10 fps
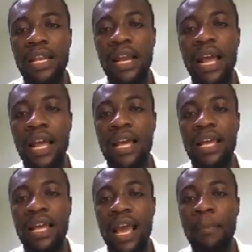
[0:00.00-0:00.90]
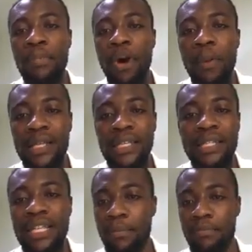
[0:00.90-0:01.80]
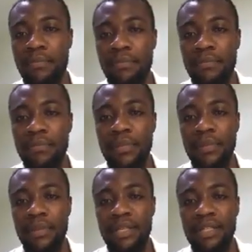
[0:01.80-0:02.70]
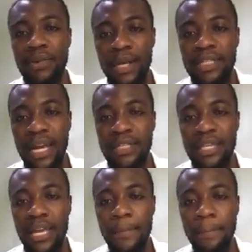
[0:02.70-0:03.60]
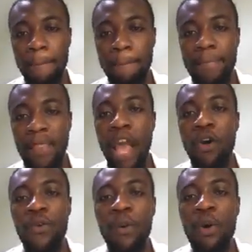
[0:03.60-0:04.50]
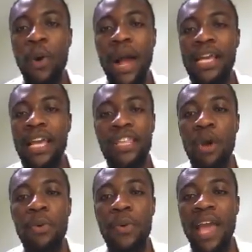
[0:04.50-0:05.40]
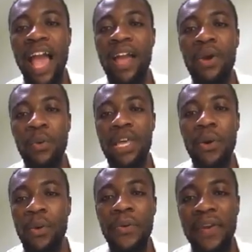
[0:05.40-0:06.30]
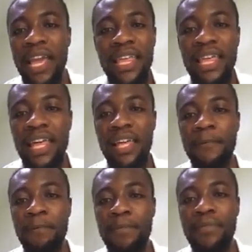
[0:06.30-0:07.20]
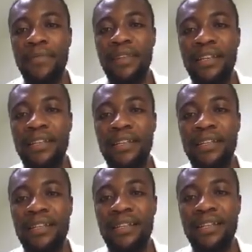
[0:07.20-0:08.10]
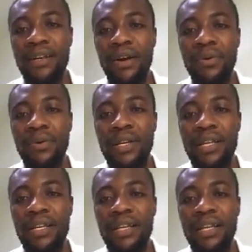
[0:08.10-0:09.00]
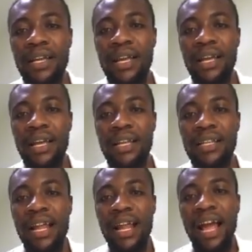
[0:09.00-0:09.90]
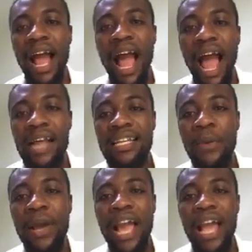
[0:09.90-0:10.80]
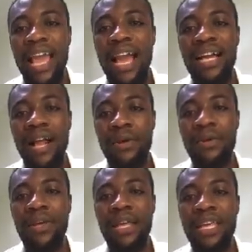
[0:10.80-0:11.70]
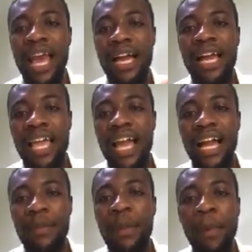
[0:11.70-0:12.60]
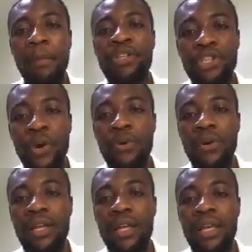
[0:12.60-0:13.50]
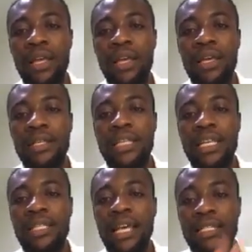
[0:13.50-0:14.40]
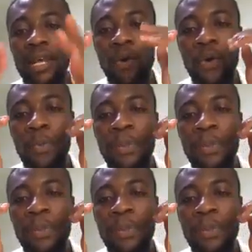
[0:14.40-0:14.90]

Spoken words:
Nana, a brown was sent him. So what's your say? And go for you, why, and you know, we are, we are ye. Oh, Nana, I dear way, I ye can me pamo chow. Say, oh,